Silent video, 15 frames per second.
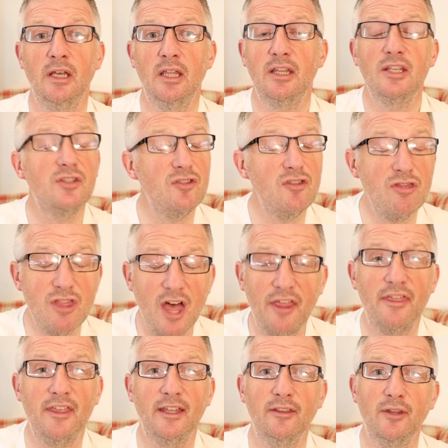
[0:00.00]
There's
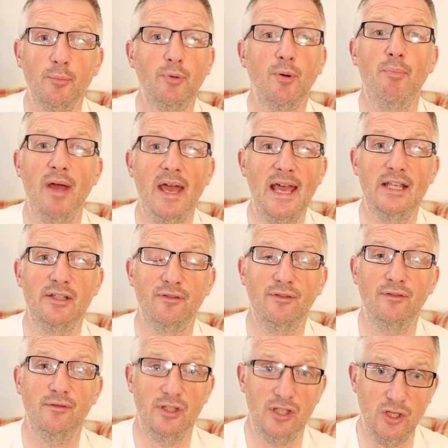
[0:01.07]
nothing that
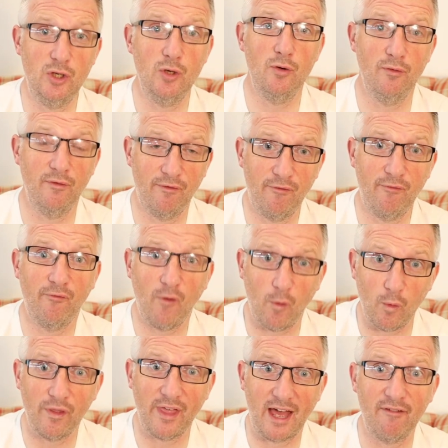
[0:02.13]
prepares you
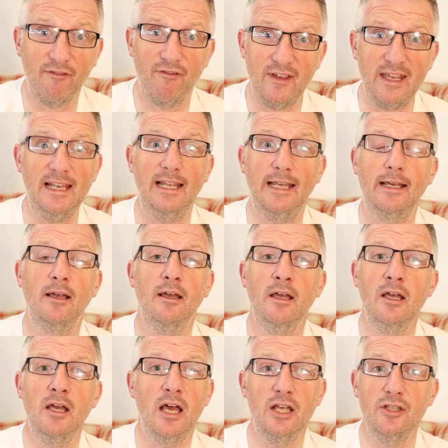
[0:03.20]
for that feeling
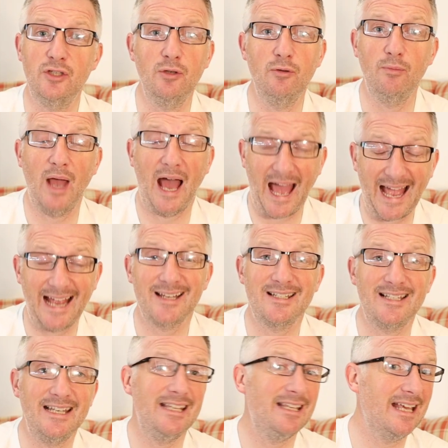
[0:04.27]
as you
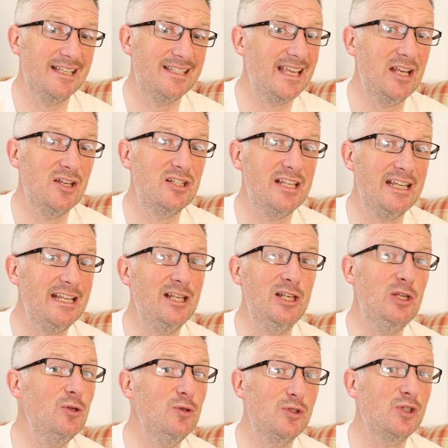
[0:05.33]
actually essentially
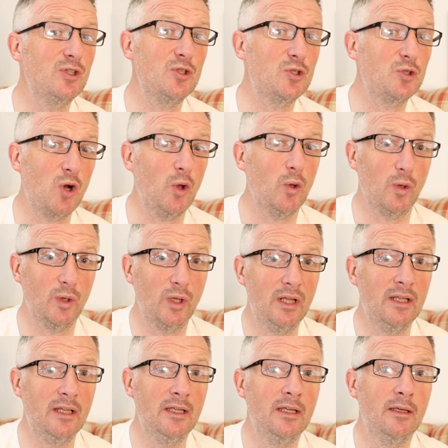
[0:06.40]
lose control.
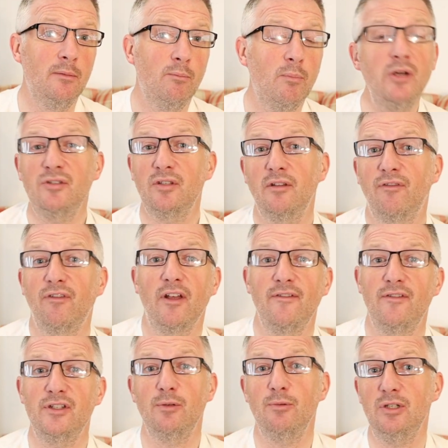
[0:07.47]
Most of the fly
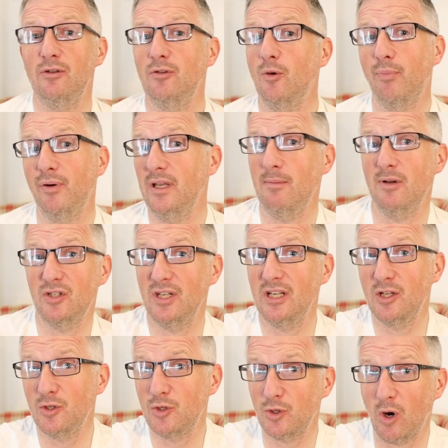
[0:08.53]
fishing we do, you're pretty much
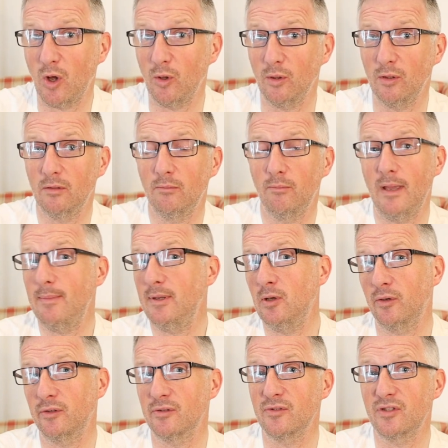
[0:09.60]
in control. Maybe
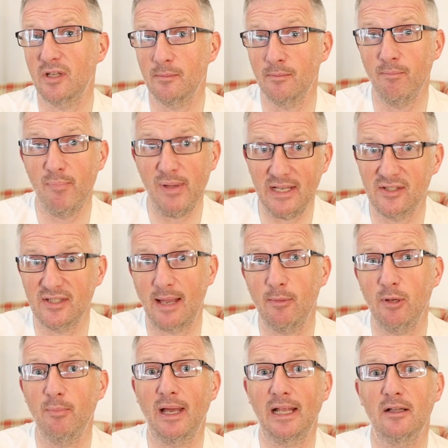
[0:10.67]
not on some big
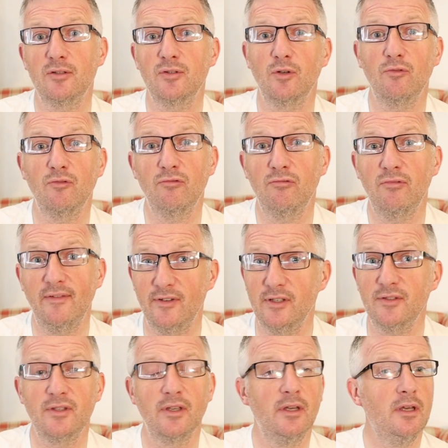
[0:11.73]
salmon battles on
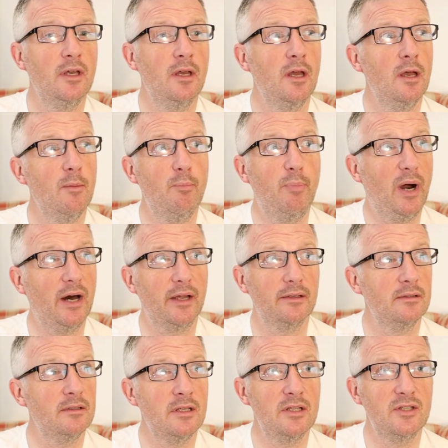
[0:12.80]
rivers,
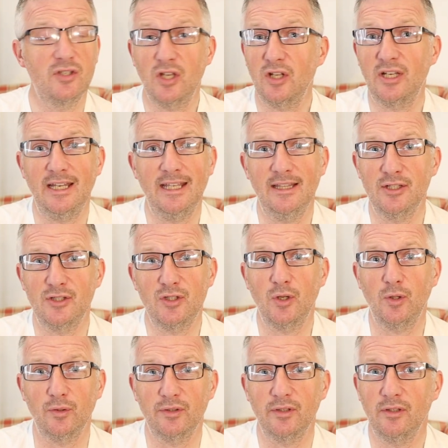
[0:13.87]
but certainly in the
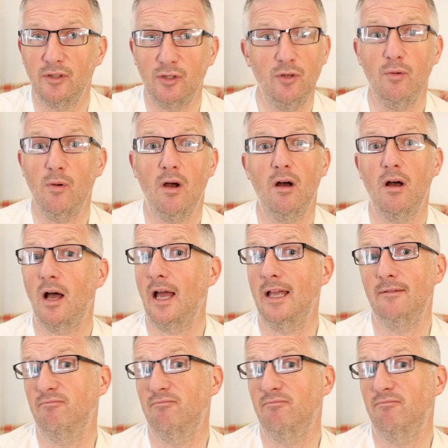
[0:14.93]
salt, you are